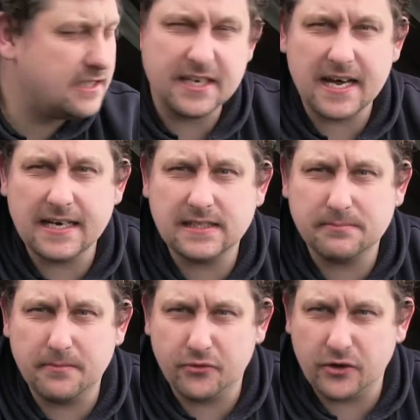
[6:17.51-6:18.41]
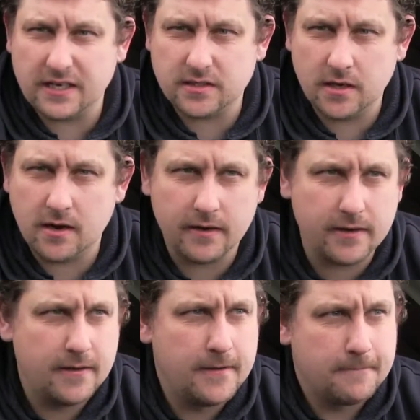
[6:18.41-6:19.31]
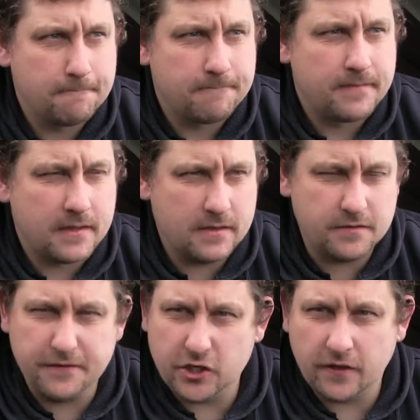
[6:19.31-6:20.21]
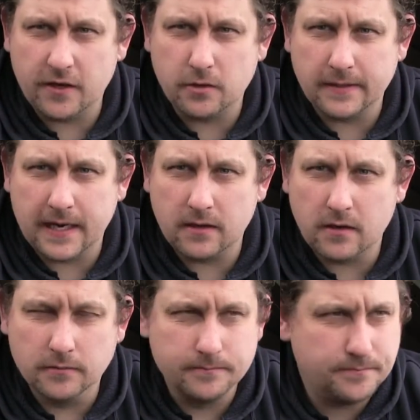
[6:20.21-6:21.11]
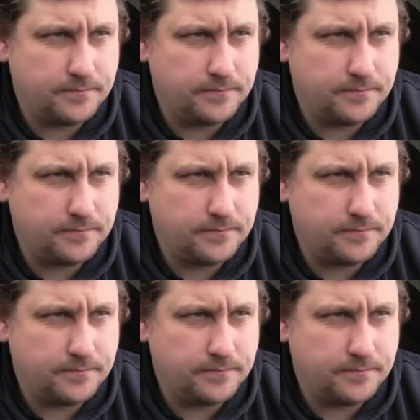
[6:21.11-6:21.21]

night before it gets dark, and there's fish on that all night long.